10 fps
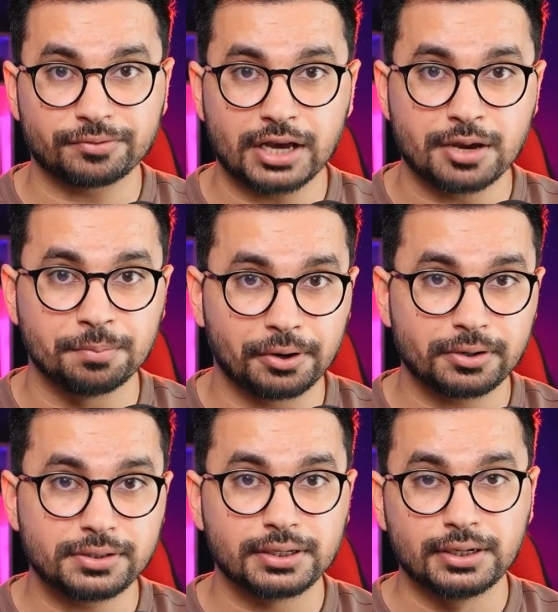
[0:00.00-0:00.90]
A I
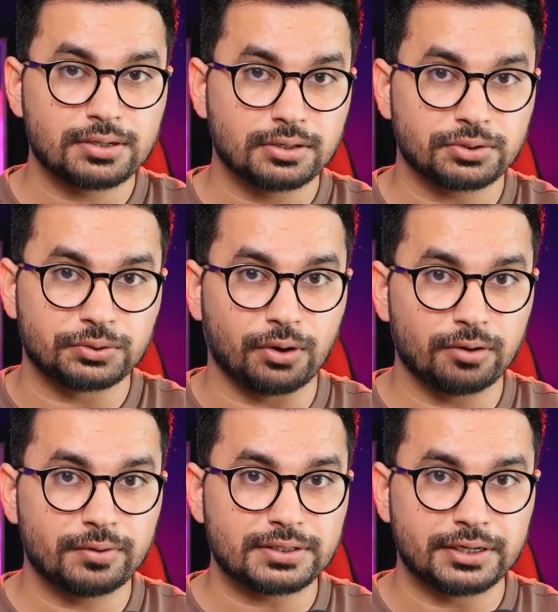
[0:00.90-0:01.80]
models, so you
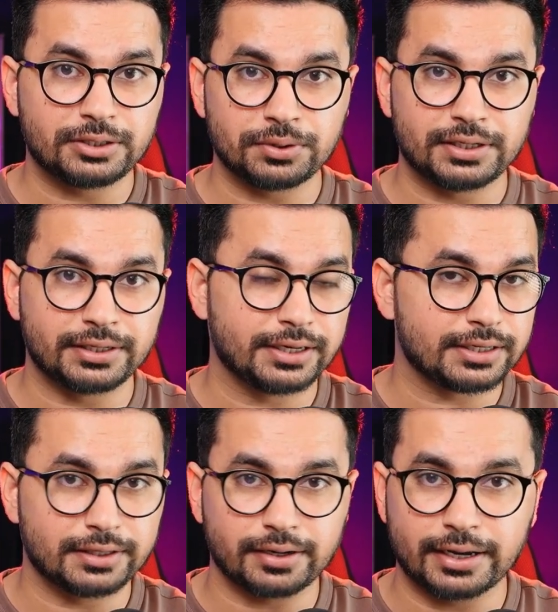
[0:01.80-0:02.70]
always need to integrate
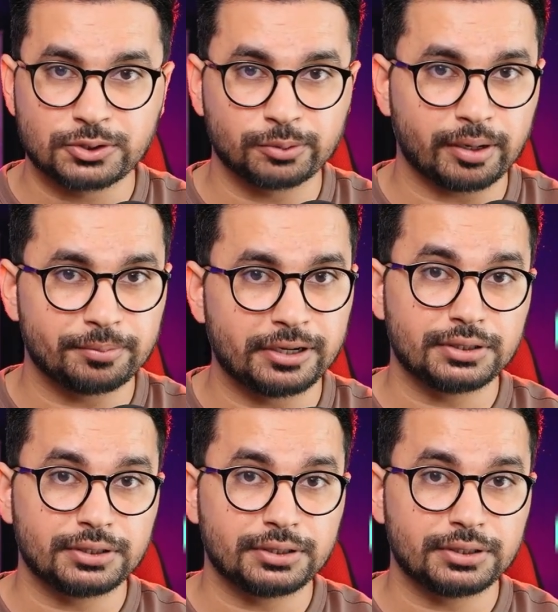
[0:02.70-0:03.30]
either like Supabase,